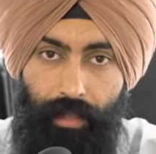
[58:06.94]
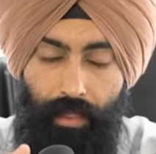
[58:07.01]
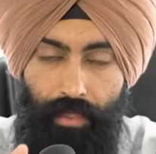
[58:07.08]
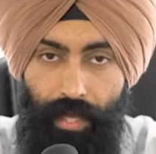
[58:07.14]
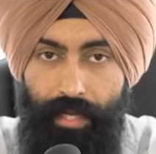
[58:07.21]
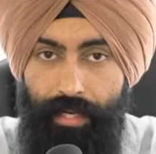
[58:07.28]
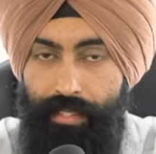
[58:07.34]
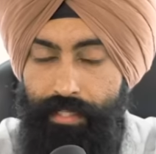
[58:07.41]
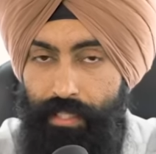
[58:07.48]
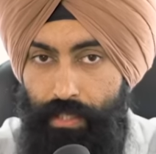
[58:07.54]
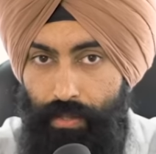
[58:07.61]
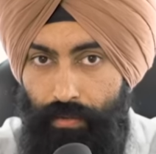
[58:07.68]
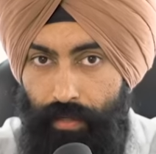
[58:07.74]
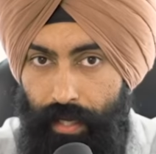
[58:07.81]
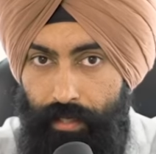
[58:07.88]
Then as you
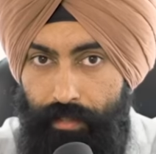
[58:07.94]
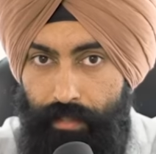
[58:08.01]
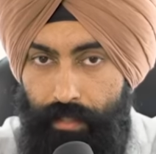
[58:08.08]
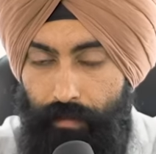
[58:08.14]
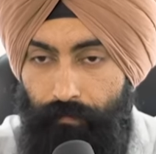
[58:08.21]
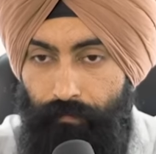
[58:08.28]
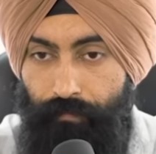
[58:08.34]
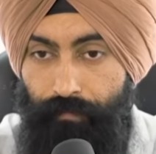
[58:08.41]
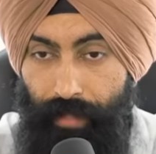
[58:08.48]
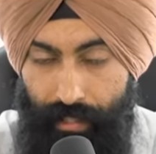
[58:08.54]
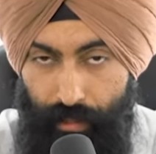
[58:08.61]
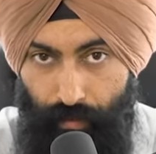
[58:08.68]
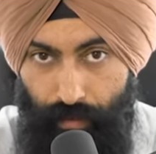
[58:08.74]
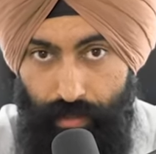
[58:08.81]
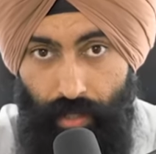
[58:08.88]
do that,
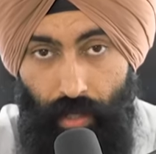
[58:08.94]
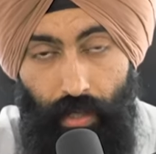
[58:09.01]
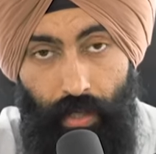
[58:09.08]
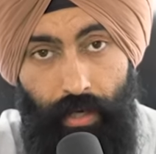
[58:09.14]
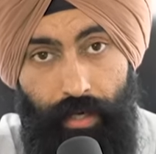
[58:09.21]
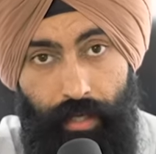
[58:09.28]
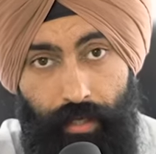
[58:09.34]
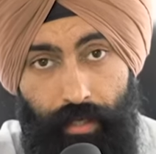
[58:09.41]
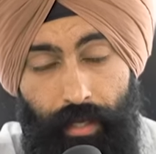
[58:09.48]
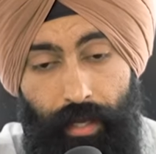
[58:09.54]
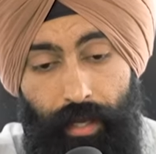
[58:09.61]
that's when you start learning.